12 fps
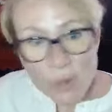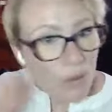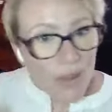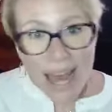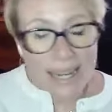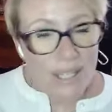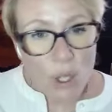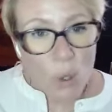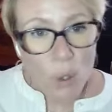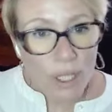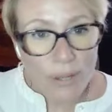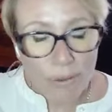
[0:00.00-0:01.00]
that is a
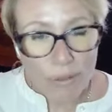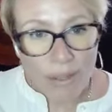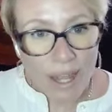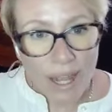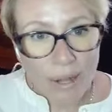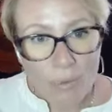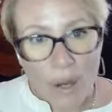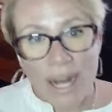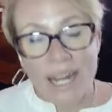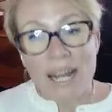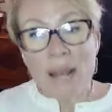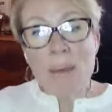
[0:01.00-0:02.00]
whole other thing,
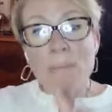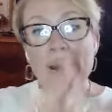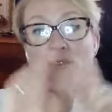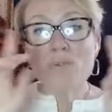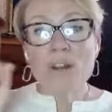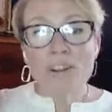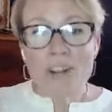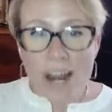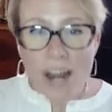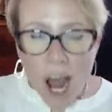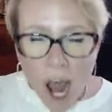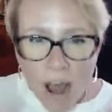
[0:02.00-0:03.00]
right? But if we're
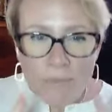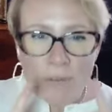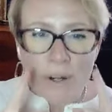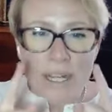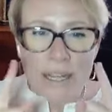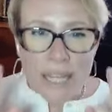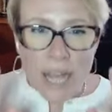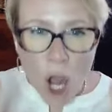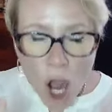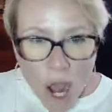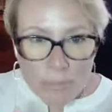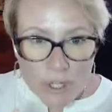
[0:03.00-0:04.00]
not offering the
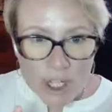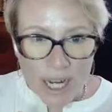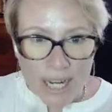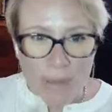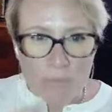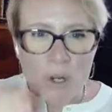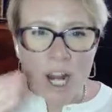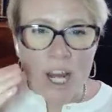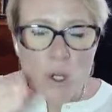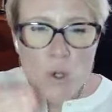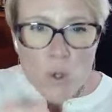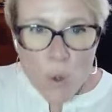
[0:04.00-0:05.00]
option and we're not
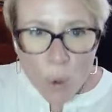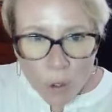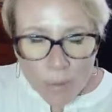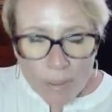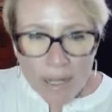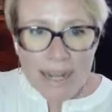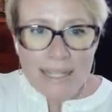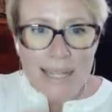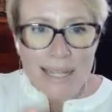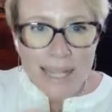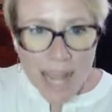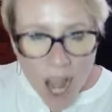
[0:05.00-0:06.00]

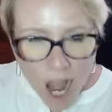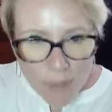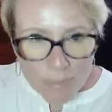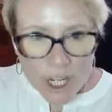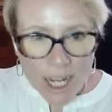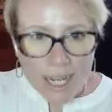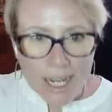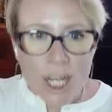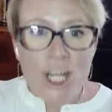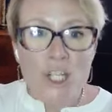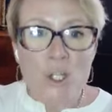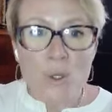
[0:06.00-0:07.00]
normalizing the option
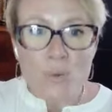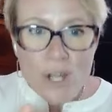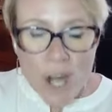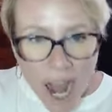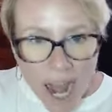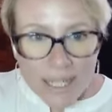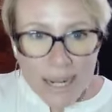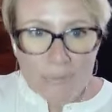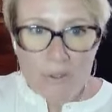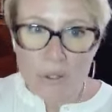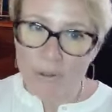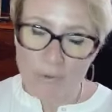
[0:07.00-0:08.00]
to not come
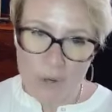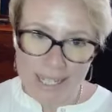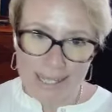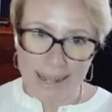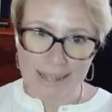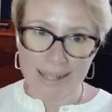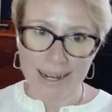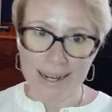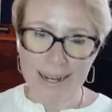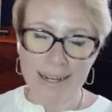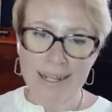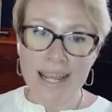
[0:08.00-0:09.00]
to a voice
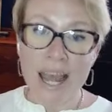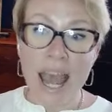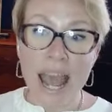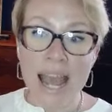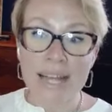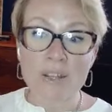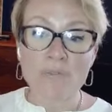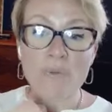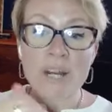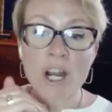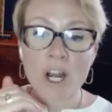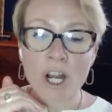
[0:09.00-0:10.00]
lesson, and if
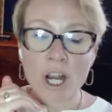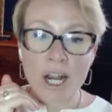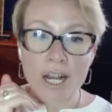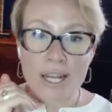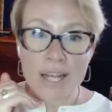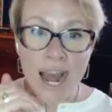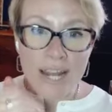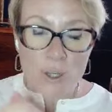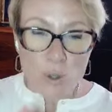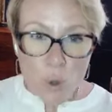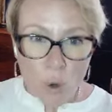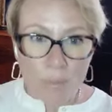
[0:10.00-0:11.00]
we are not
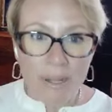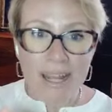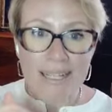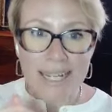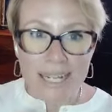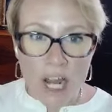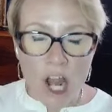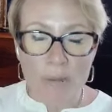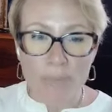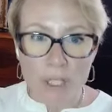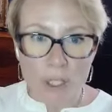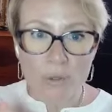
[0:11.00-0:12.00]
normalizing
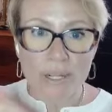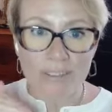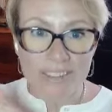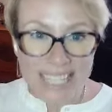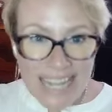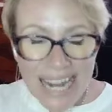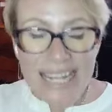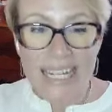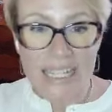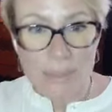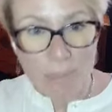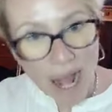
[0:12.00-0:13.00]
non-punitive
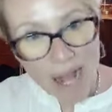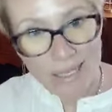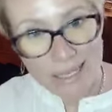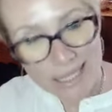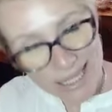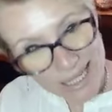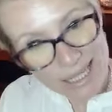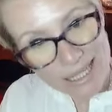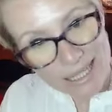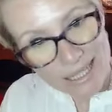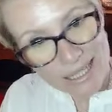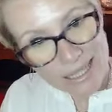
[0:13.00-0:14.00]
attendance
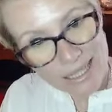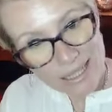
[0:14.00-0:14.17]
policies,